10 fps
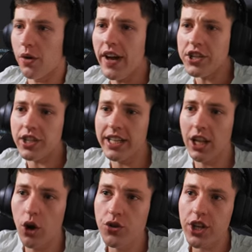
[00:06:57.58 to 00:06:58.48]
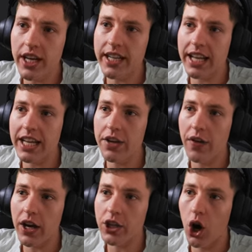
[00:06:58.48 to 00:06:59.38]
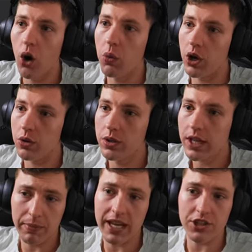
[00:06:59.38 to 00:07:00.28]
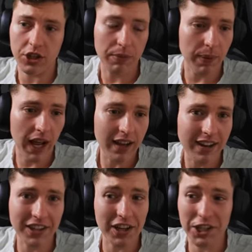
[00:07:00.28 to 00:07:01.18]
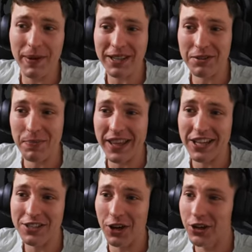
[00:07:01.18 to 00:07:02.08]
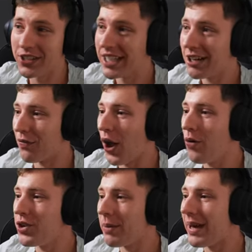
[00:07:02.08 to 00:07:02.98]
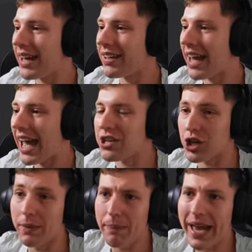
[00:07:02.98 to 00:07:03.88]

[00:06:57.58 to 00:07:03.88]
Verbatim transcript: So I've actually loaned in Levi Colwill. Fuck me, he's a good player. I didn't expect him to be this good. We've loaned him in as an